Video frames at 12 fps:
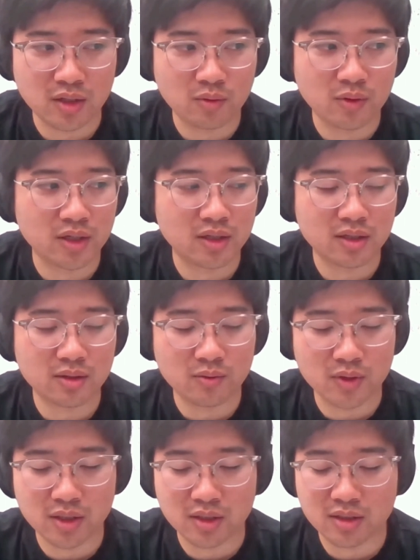what
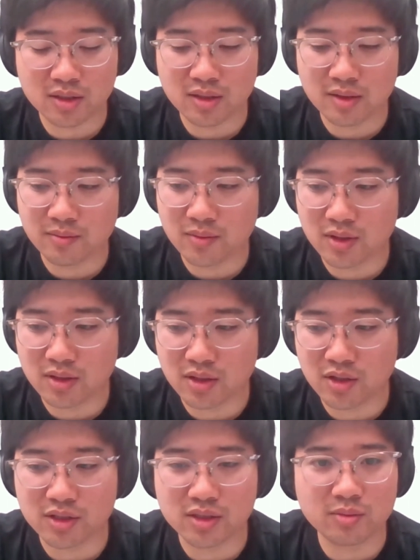the
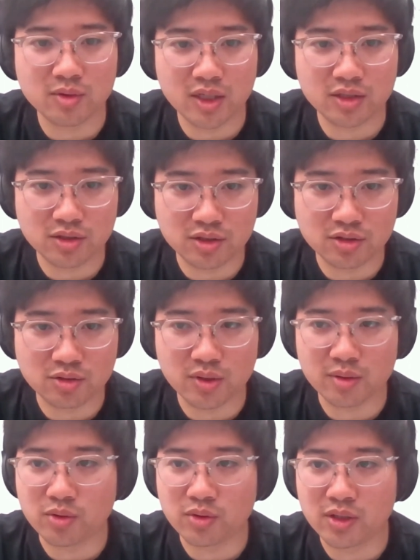current simulation is
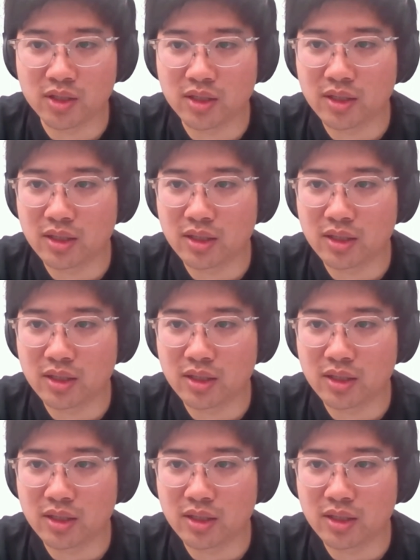doing poorly.